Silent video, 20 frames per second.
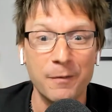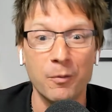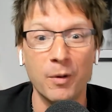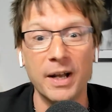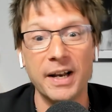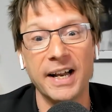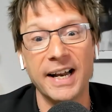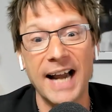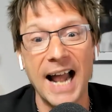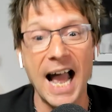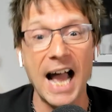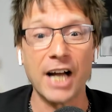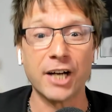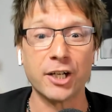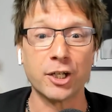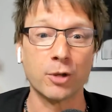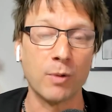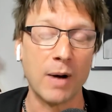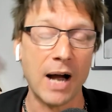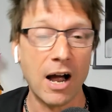when in
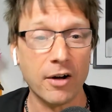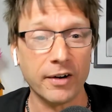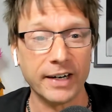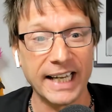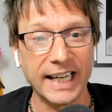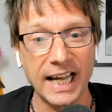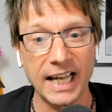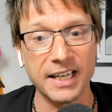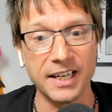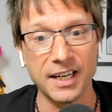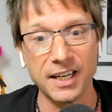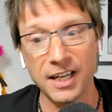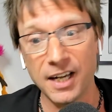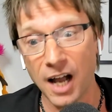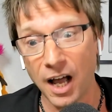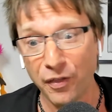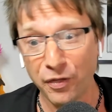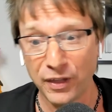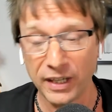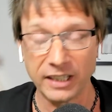actuality it had
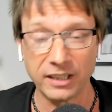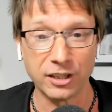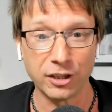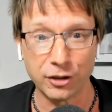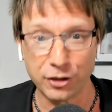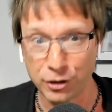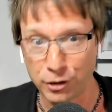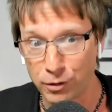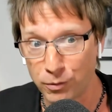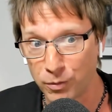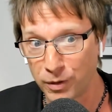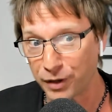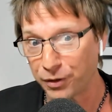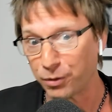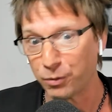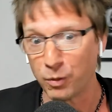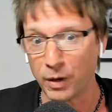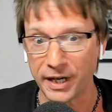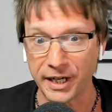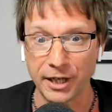nothing to do
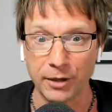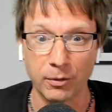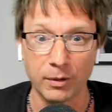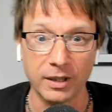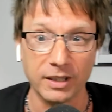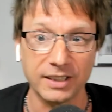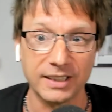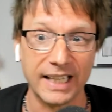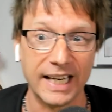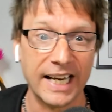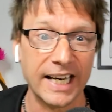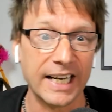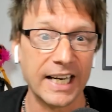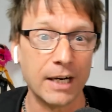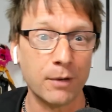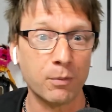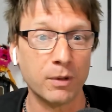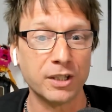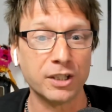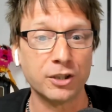with what you were saying.
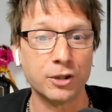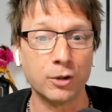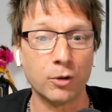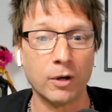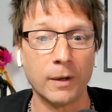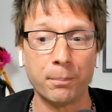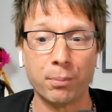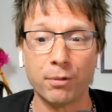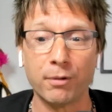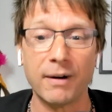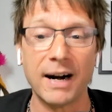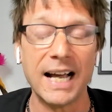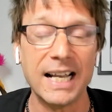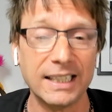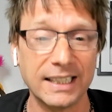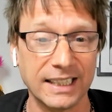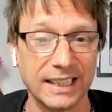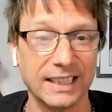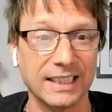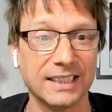It was your
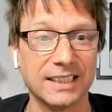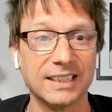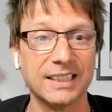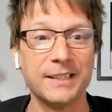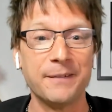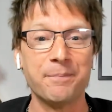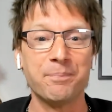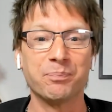presence.